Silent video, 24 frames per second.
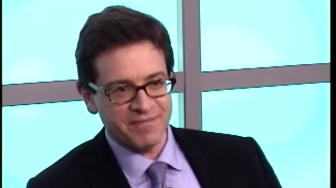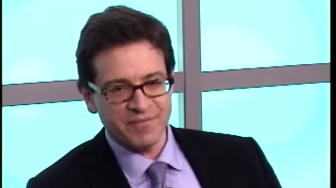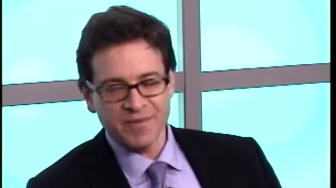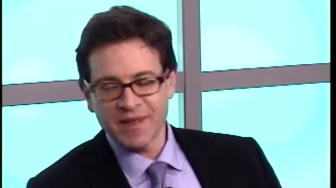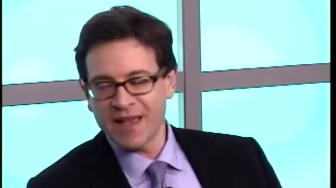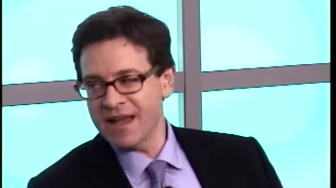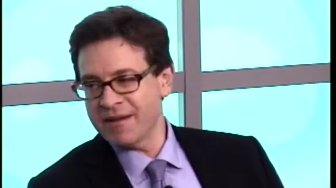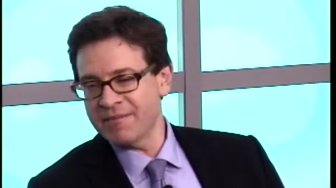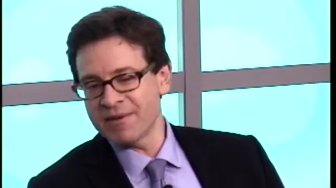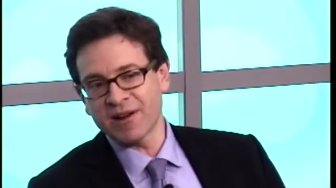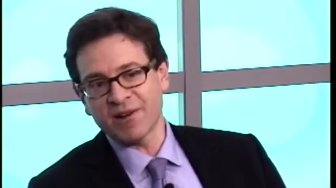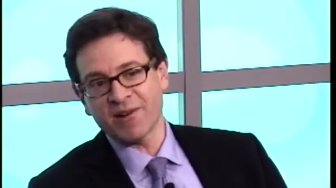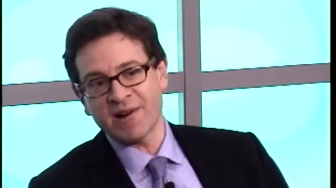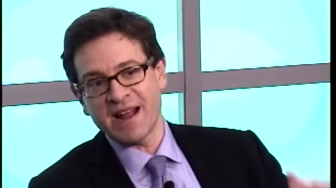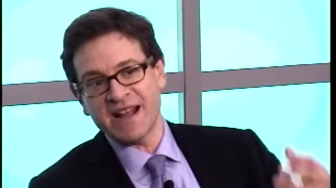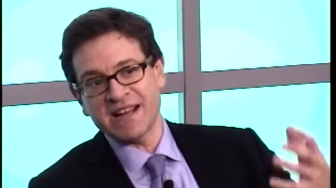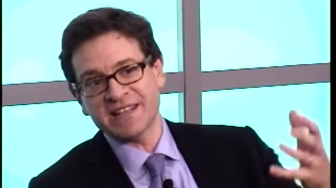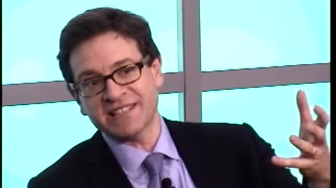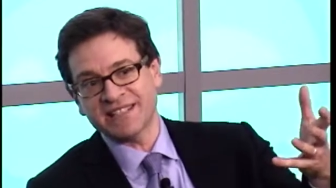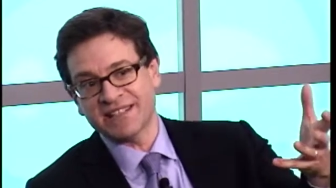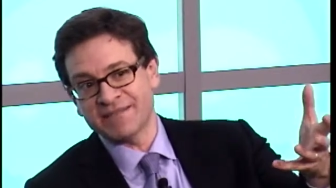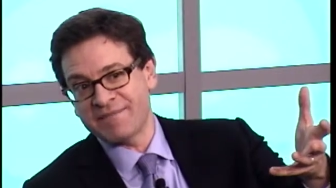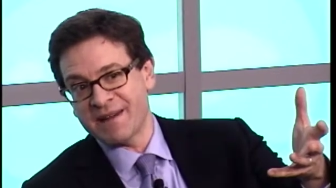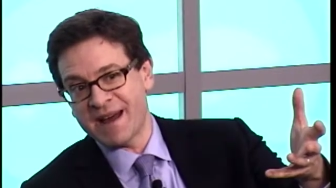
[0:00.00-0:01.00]

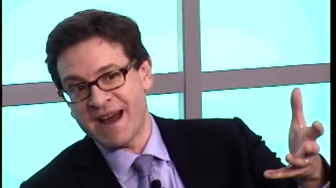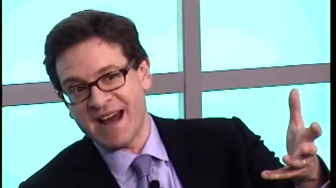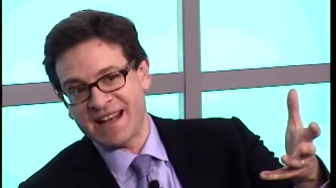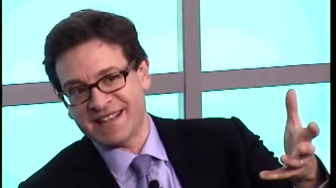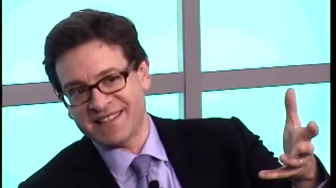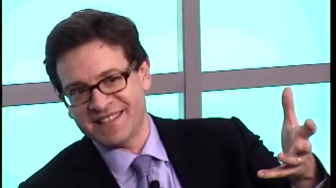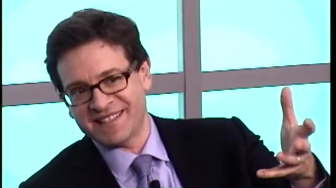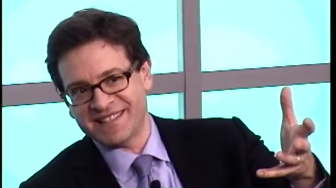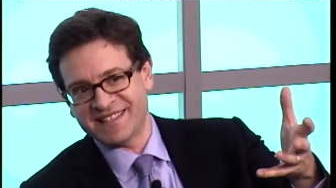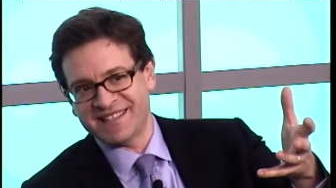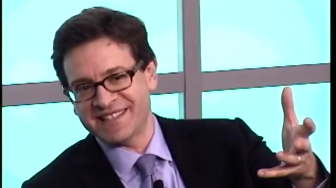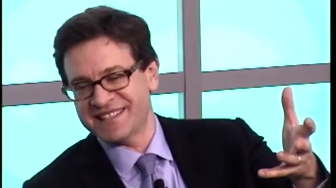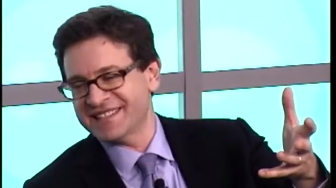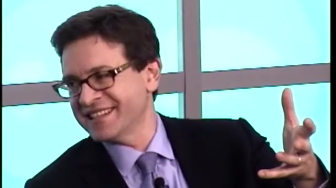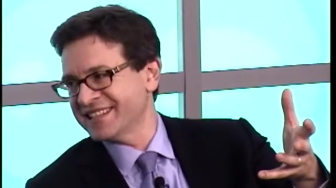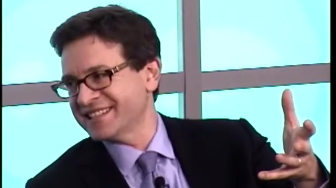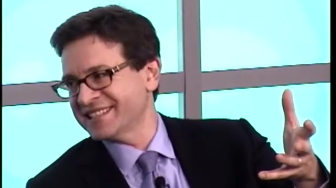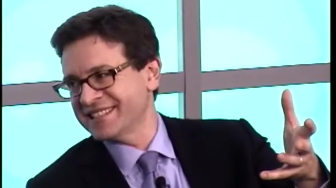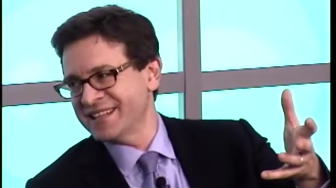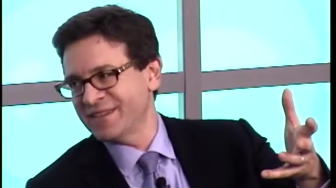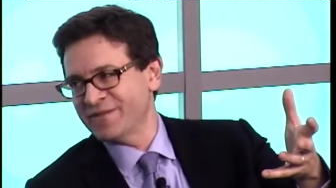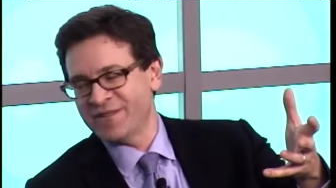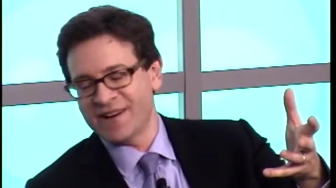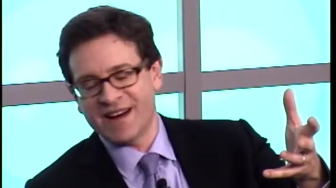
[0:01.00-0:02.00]
Immigration passes in
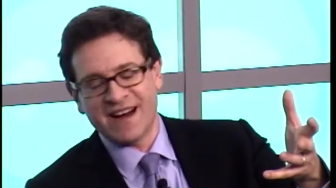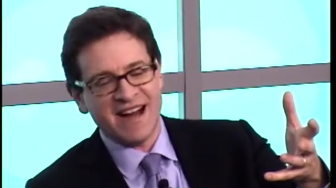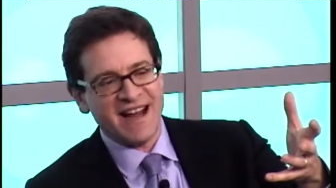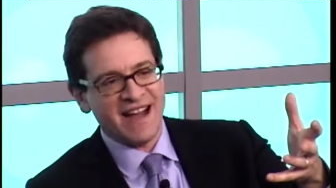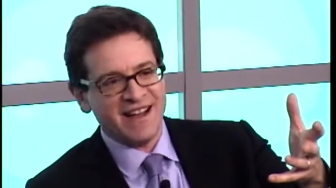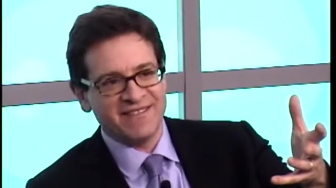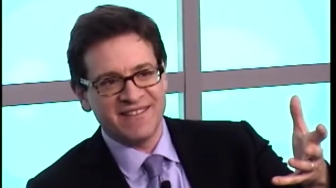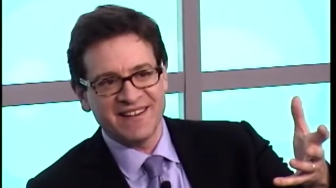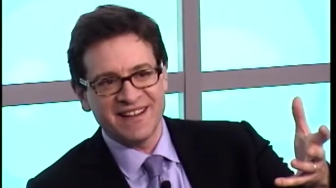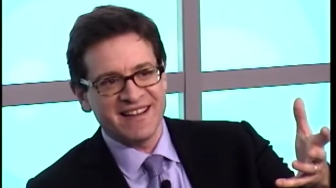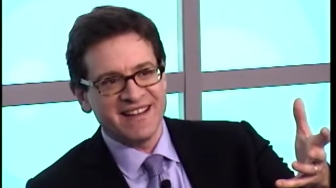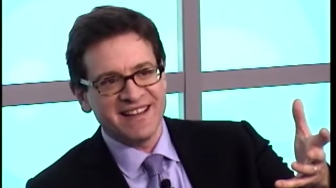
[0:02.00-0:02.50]
'65,